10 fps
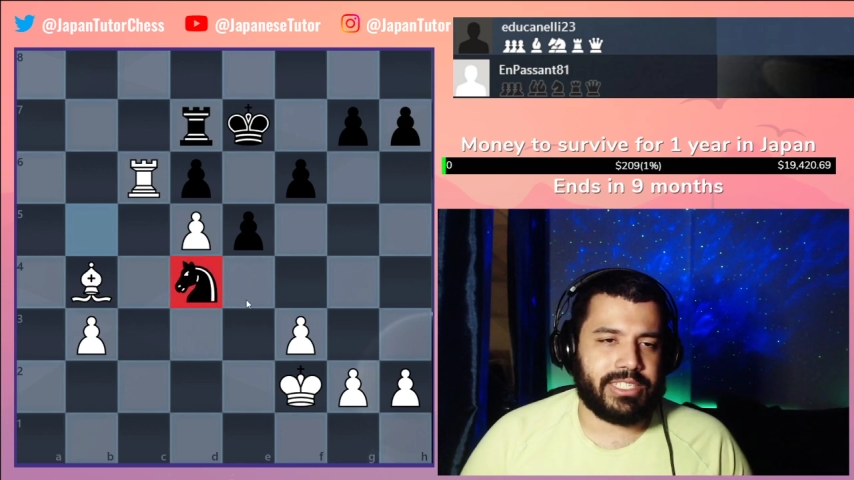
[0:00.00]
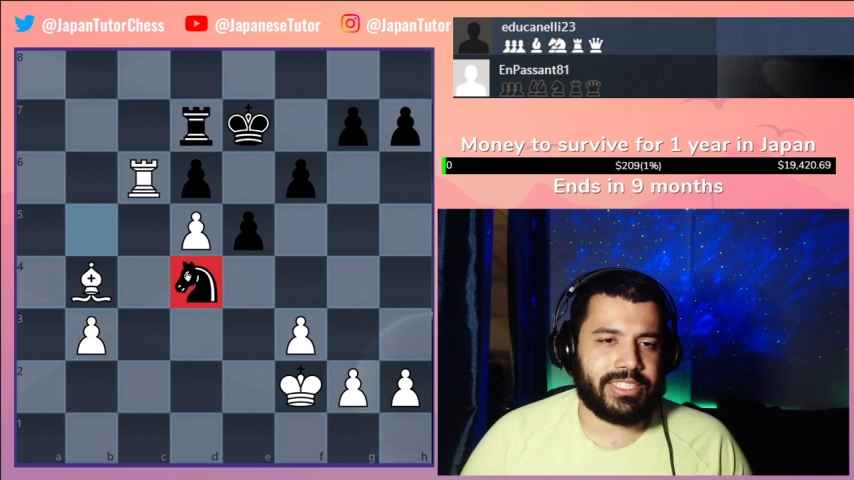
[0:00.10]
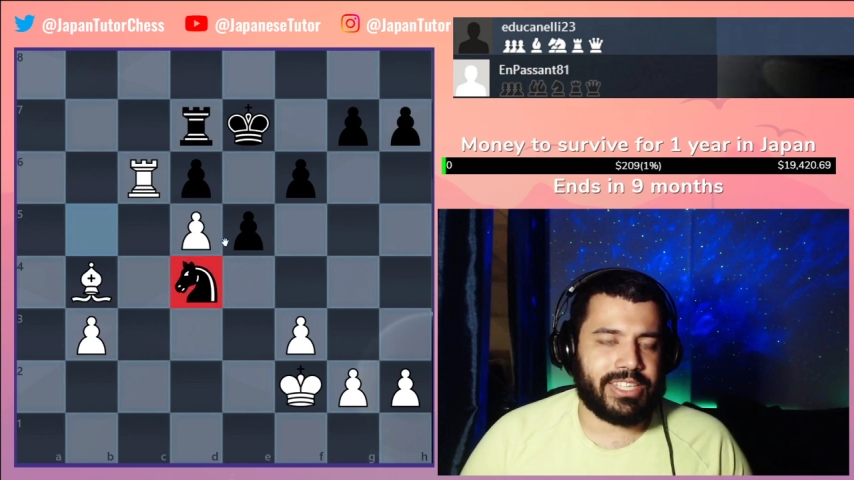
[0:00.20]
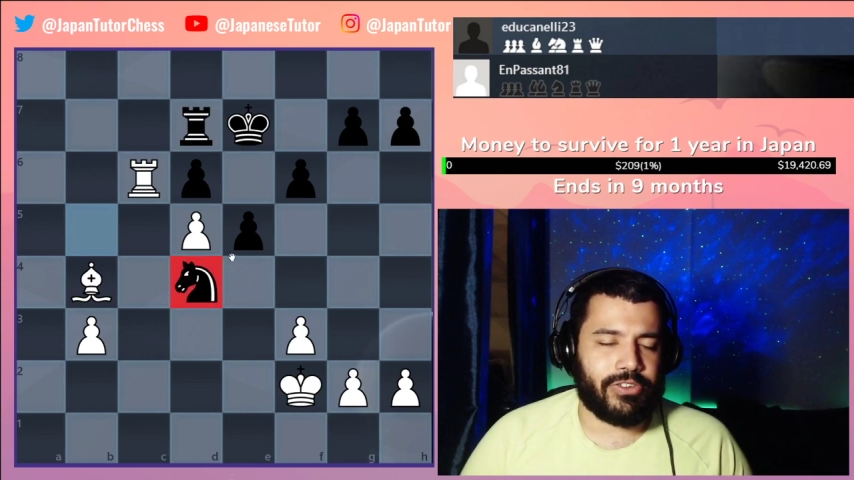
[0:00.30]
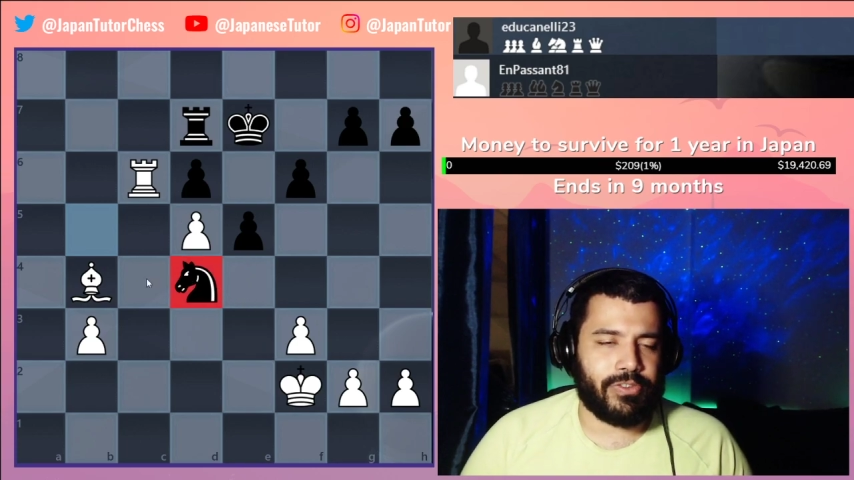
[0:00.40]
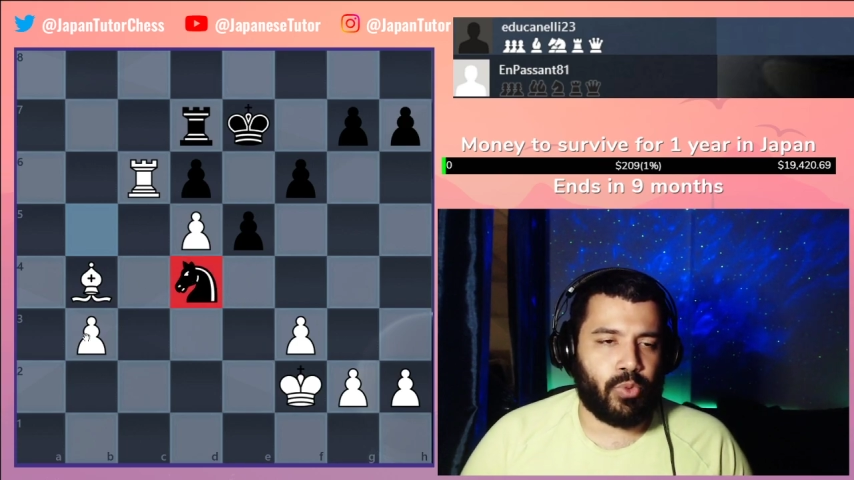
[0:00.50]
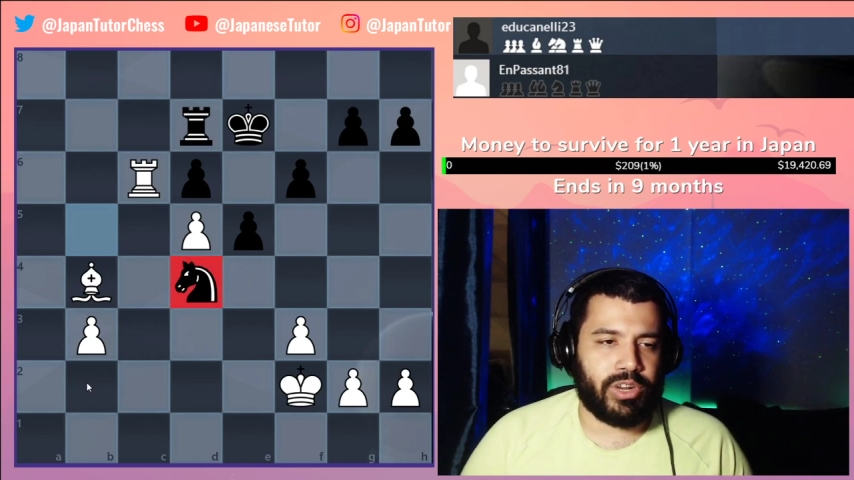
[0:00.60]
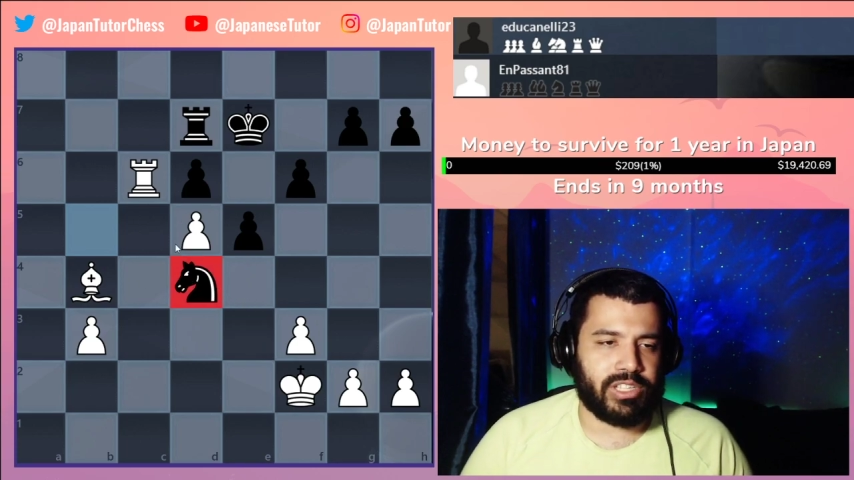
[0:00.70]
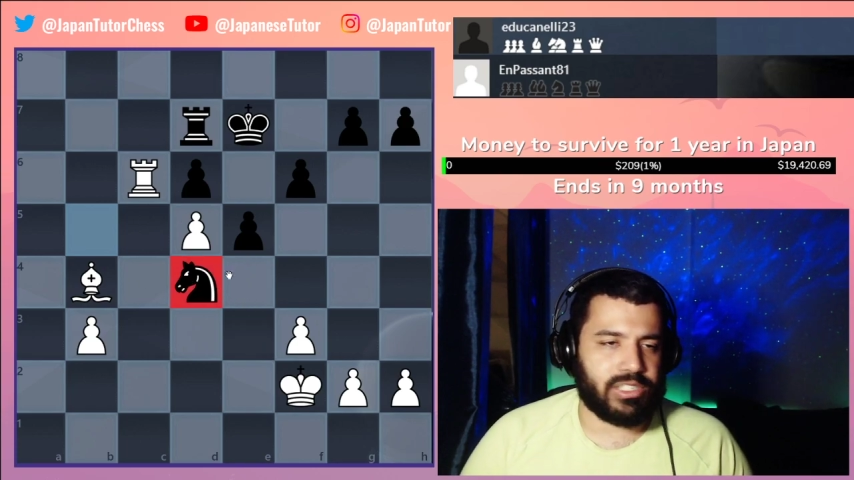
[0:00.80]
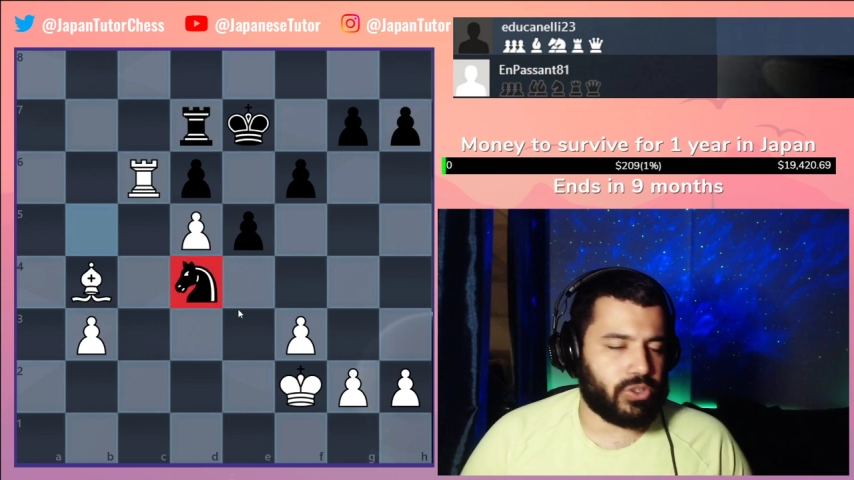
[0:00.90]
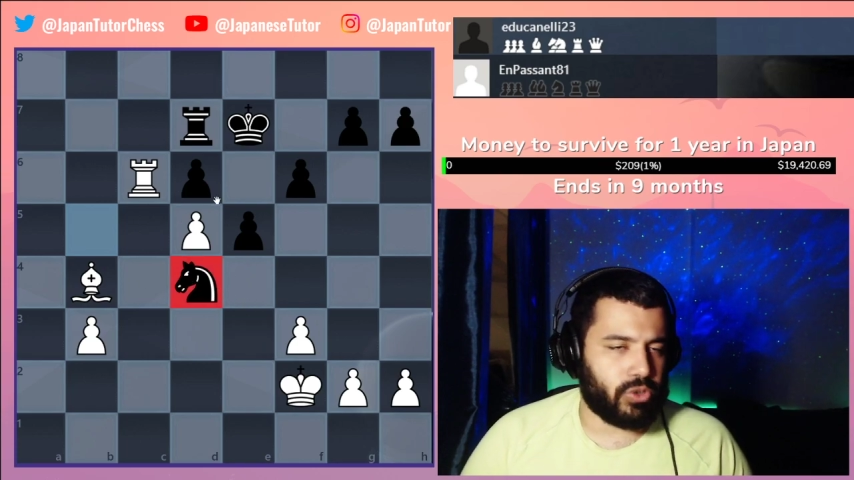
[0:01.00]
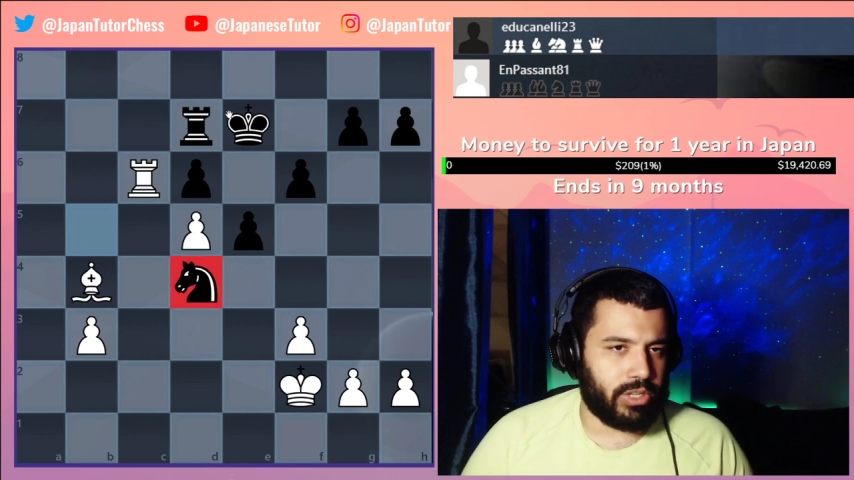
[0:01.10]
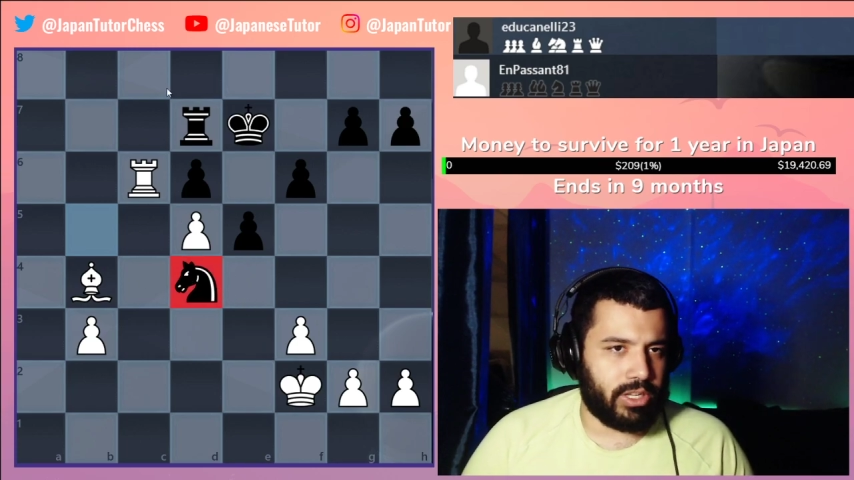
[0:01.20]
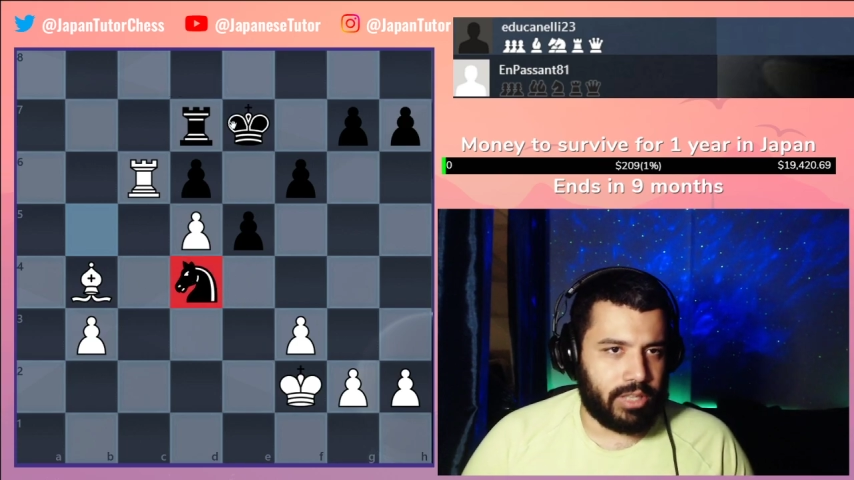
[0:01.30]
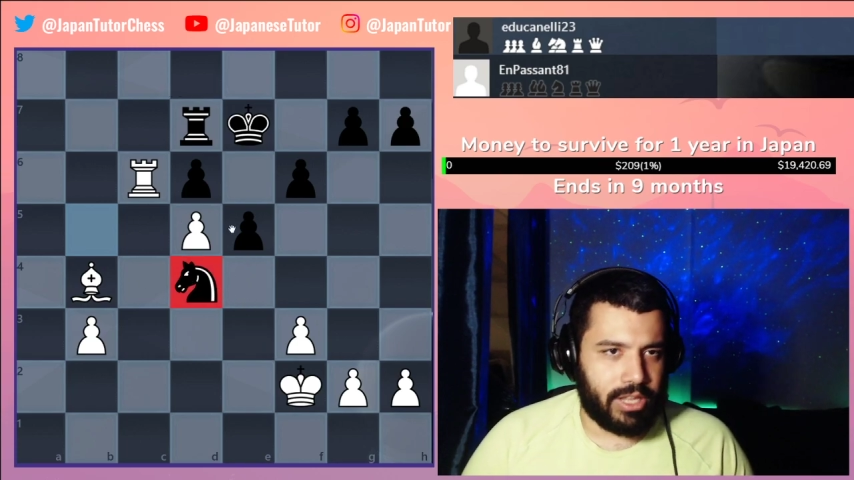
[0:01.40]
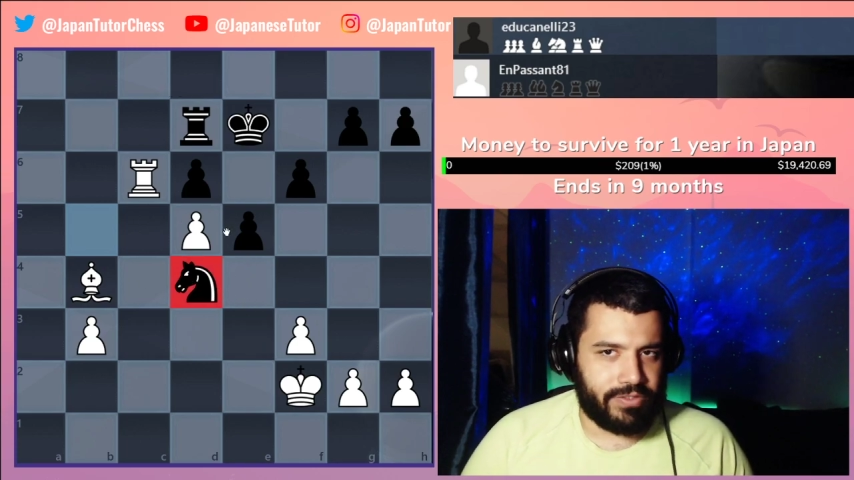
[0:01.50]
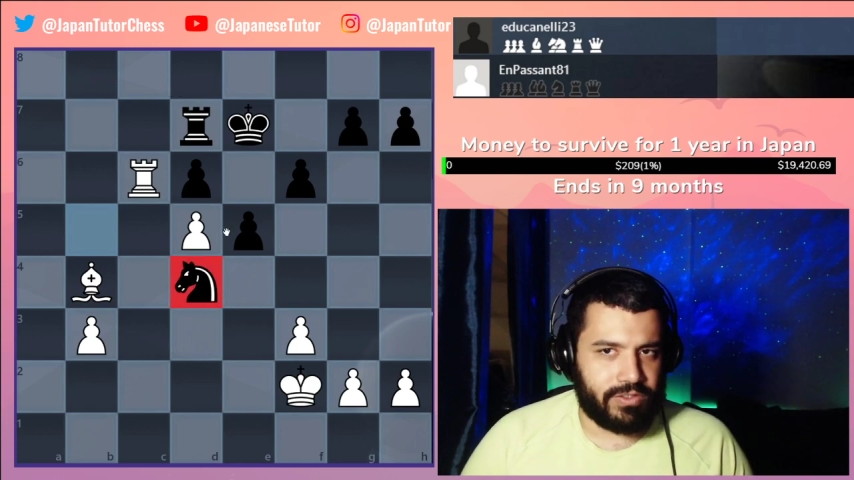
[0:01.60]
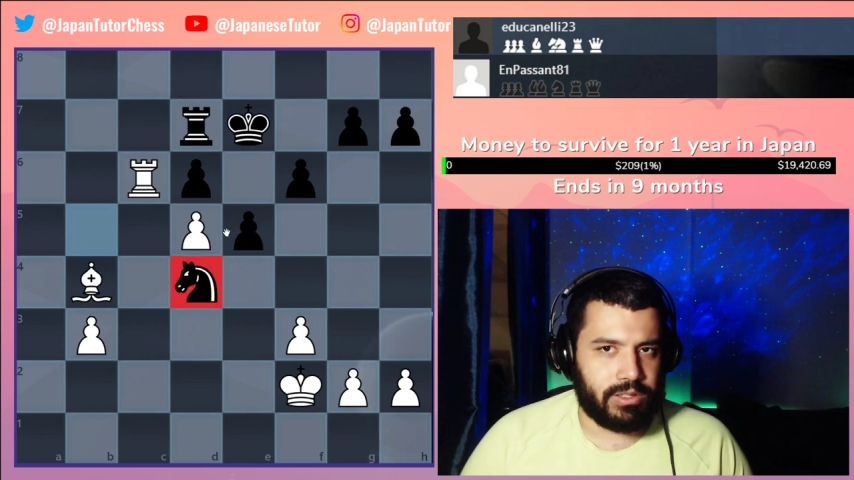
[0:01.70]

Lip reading: in the center of the board and it's controlling a lot